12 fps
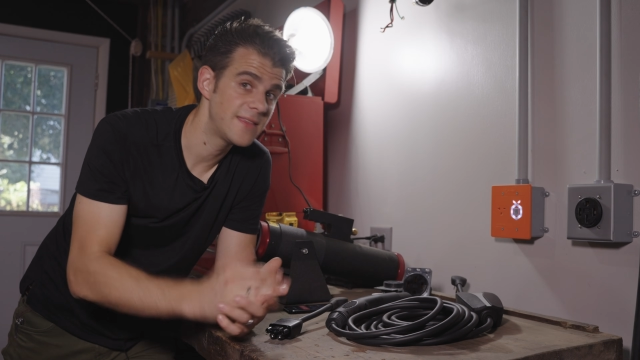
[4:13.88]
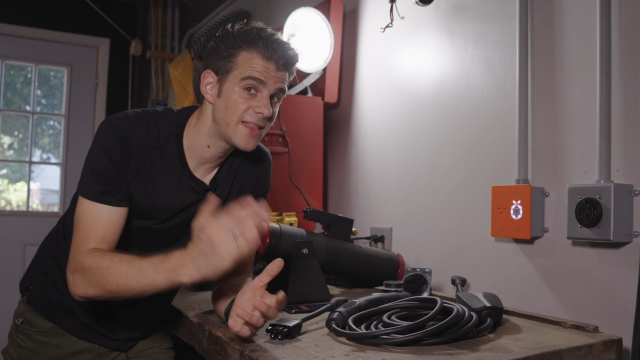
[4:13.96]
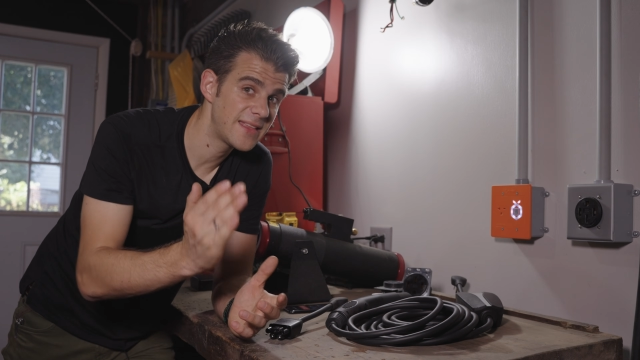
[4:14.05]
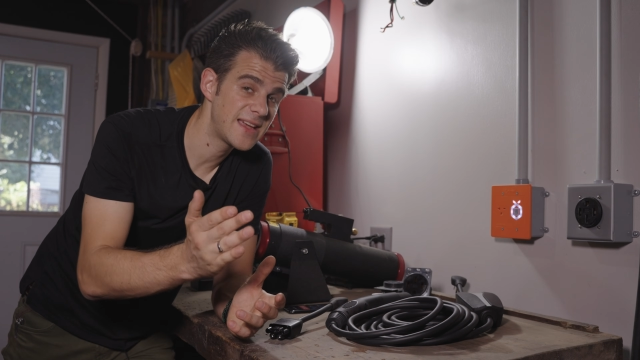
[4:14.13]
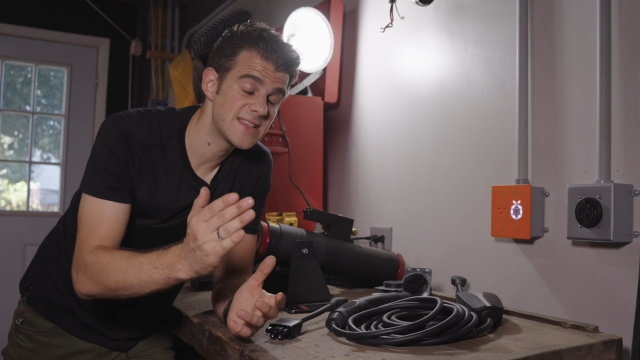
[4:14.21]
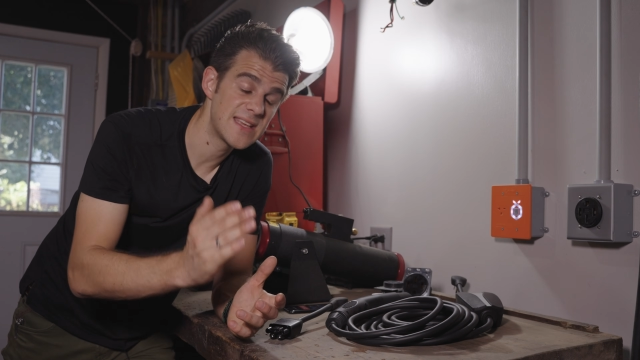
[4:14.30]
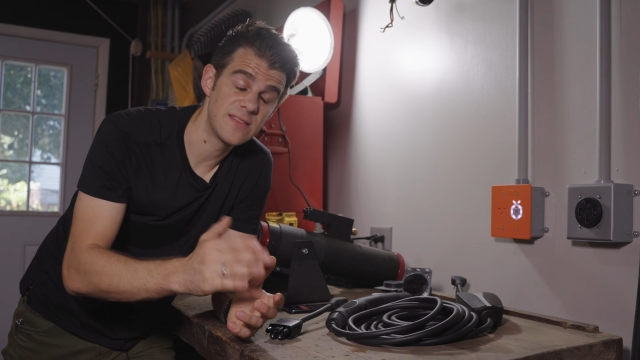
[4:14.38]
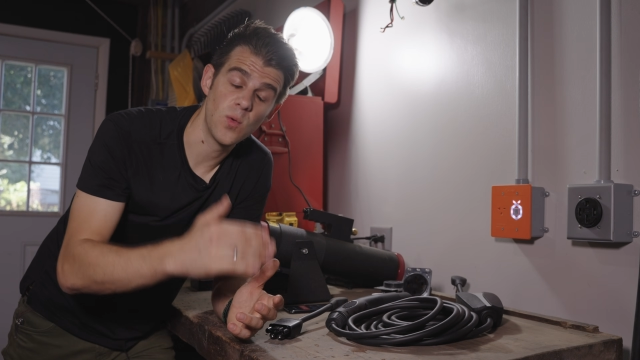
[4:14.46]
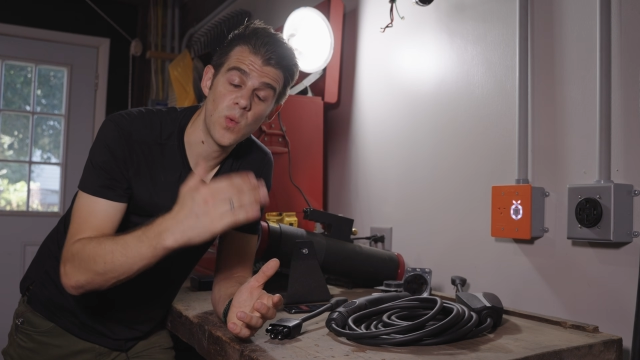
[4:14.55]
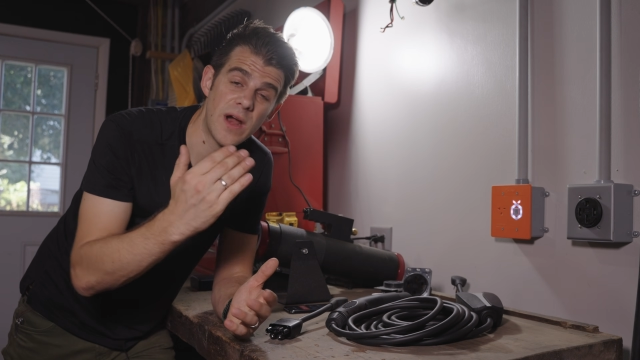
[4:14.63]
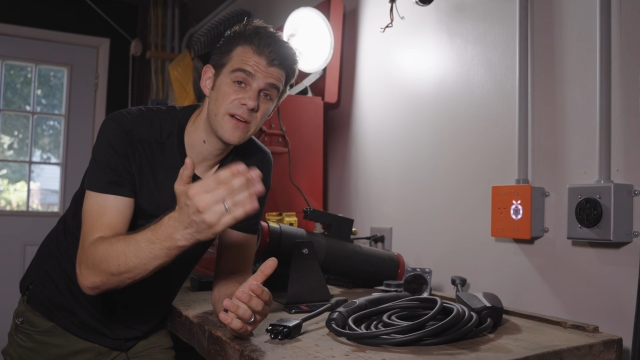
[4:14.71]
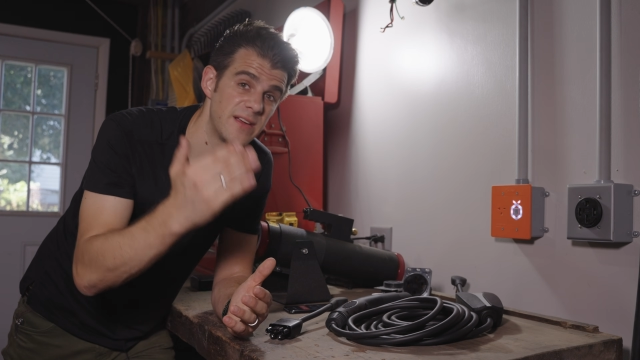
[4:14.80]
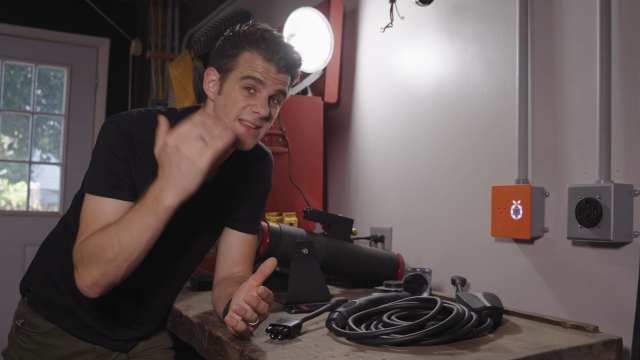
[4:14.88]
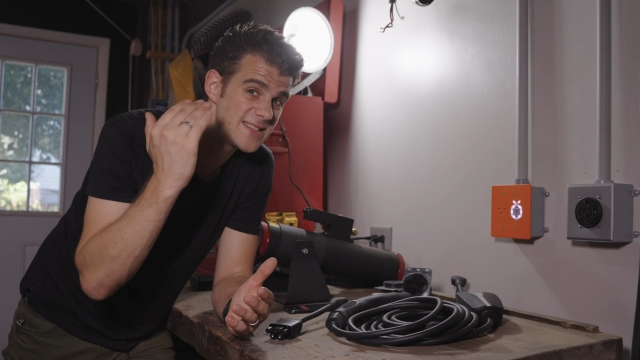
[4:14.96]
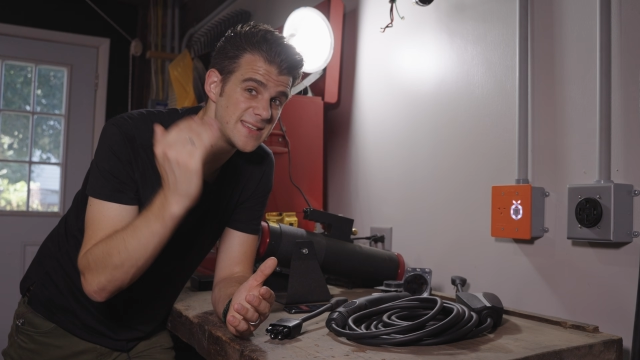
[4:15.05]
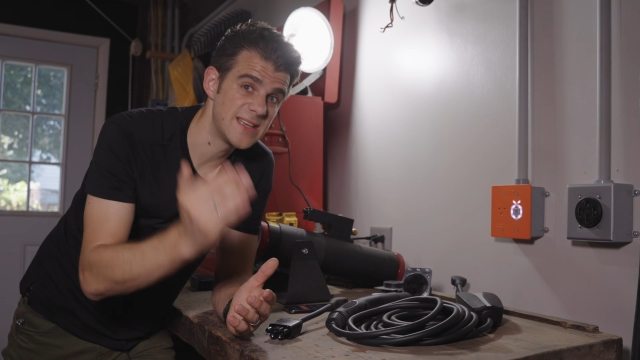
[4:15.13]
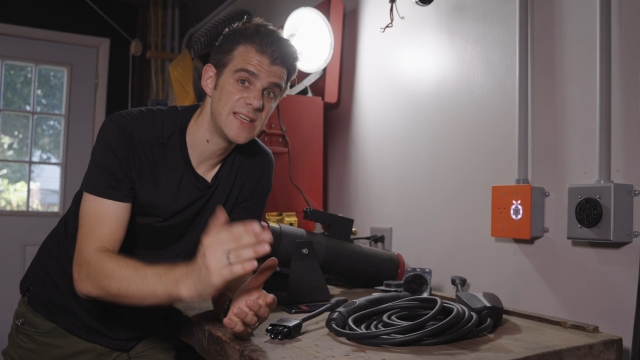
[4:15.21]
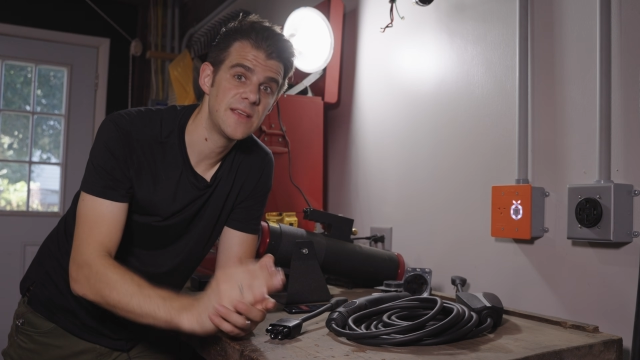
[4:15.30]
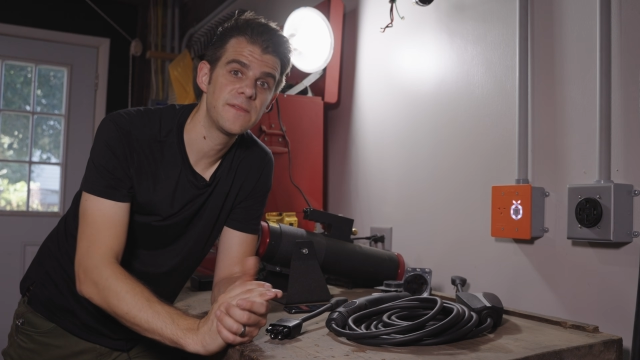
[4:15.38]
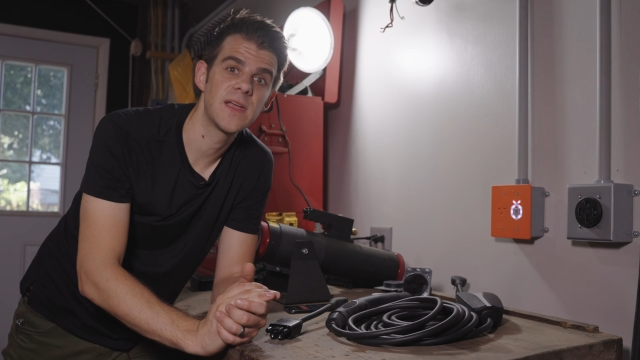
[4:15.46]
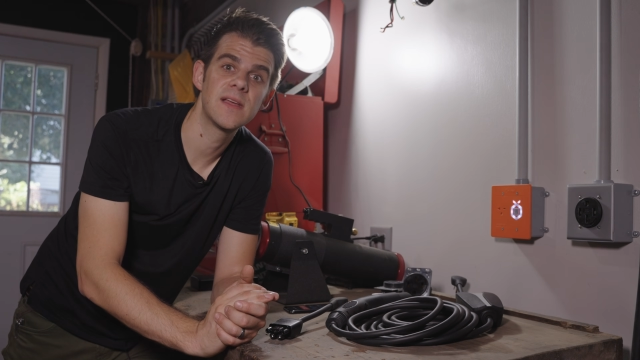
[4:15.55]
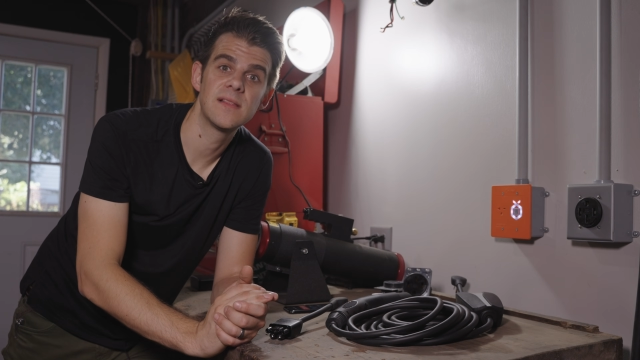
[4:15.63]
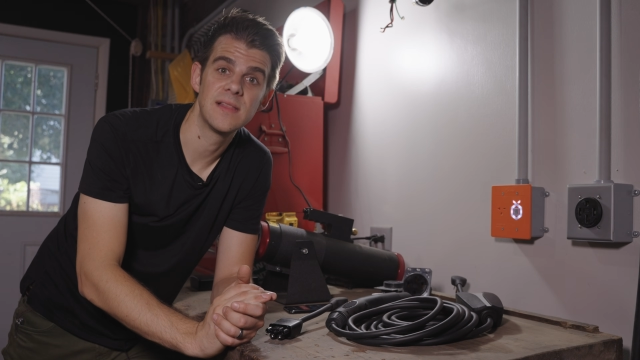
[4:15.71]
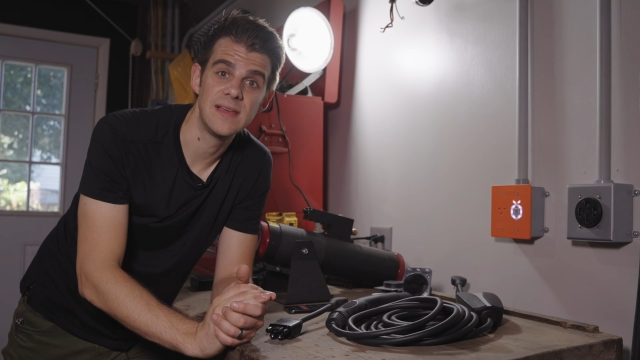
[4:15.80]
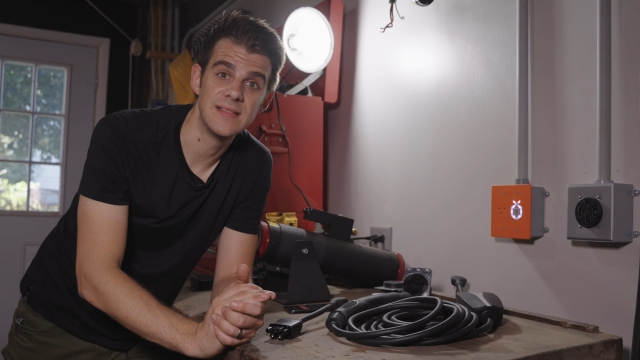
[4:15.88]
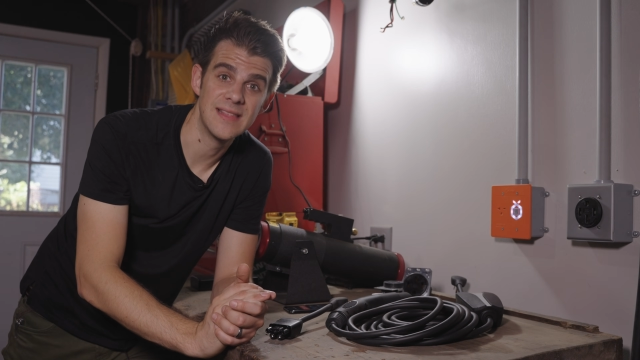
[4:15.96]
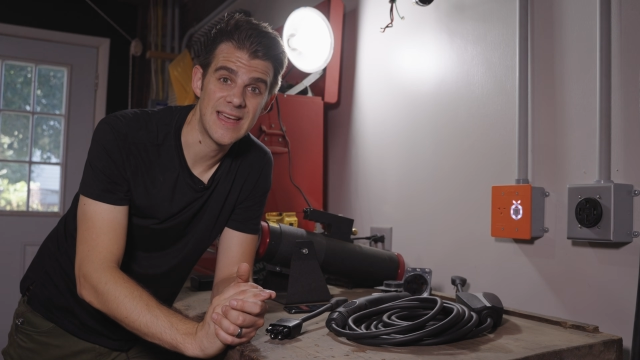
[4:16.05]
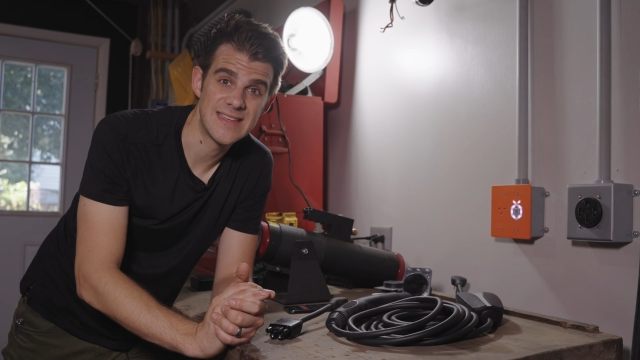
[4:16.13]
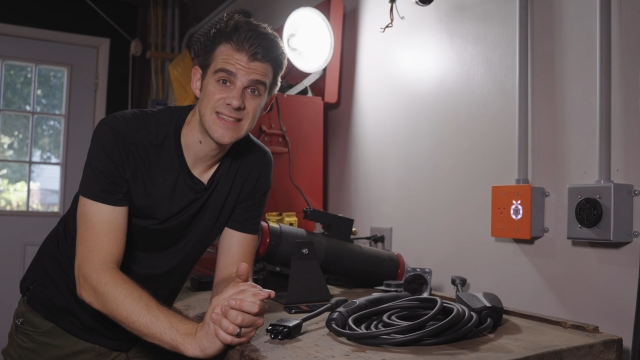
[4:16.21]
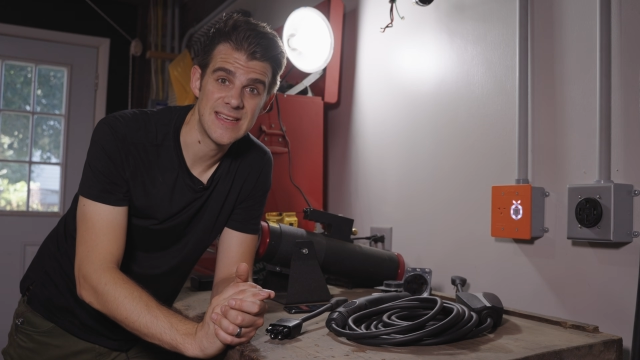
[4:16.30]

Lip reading: then, like I said, the wiring is significantly less